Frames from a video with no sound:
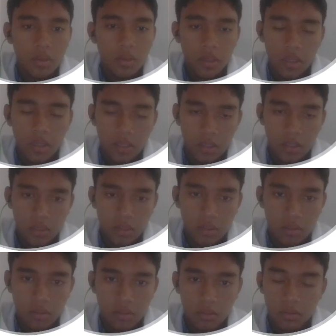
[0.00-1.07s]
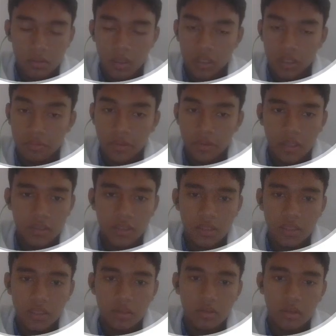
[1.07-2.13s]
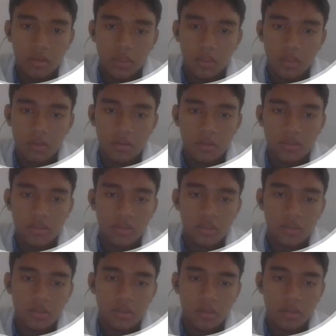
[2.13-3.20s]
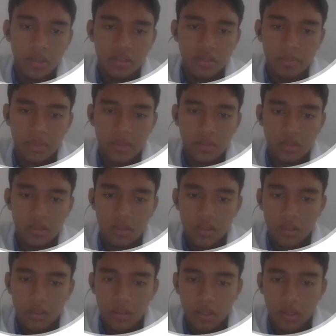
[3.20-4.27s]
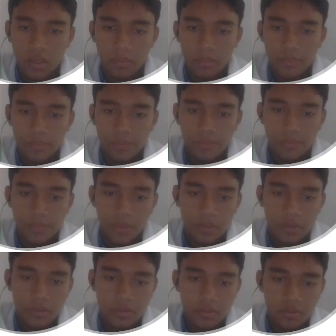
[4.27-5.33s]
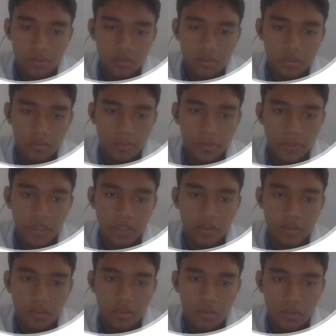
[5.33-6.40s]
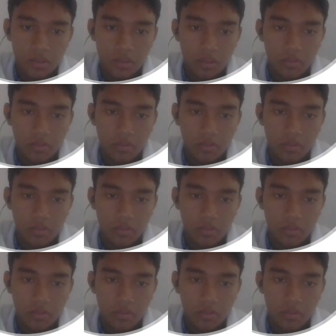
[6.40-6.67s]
And now right click on the horizontal arrangement and press duplicate. Now